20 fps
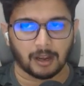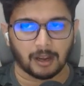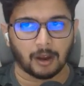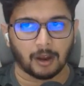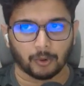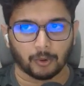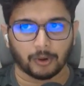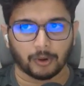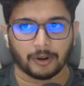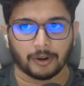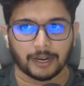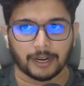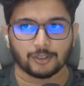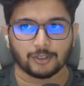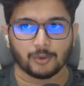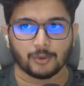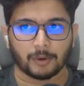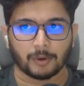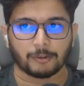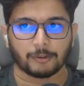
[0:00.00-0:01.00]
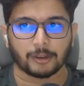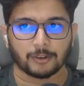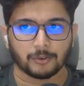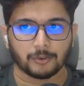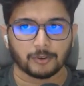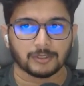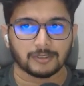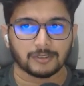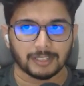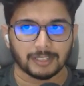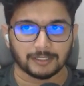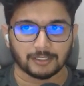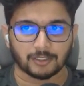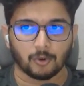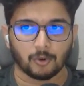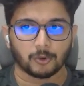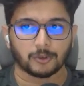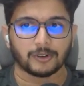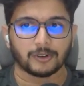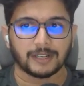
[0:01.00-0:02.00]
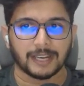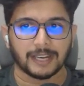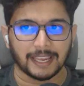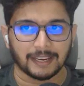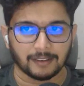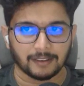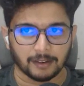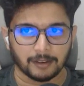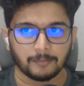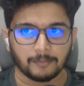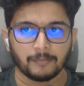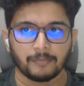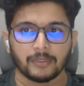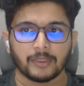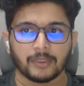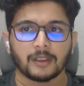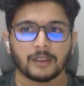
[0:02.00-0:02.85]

out all right so what we're going to do is just go to data